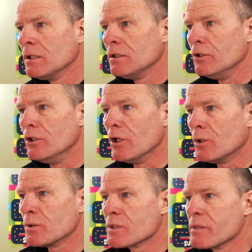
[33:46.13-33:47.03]

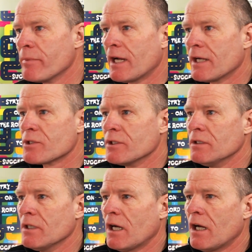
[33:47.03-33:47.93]
no,
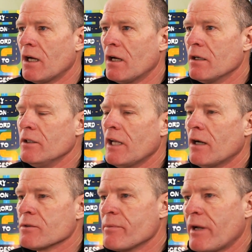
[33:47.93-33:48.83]
Sebastian. Uh,
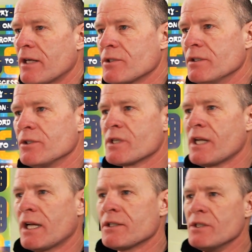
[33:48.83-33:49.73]
now, Sebastian, I just
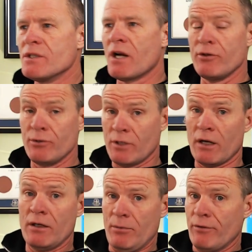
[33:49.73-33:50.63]
asked you: Are you
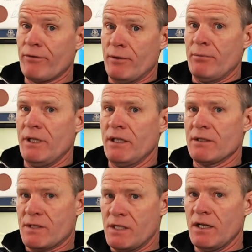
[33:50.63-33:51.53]
talking about for being a
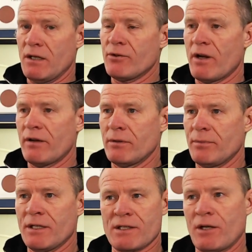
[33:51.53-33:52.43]
CDL driver?
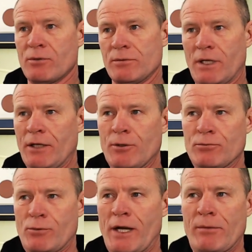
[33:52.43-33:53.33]
Because I don't, I
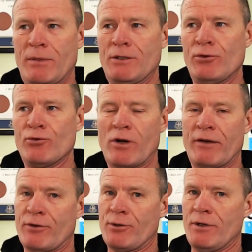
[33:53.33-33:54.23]
don't recommend that you
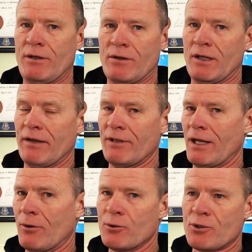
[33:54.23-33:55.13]
drive 30, 11
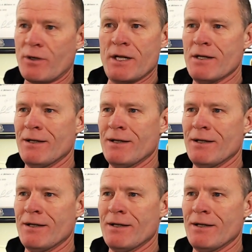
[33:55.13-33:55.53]
hours straight.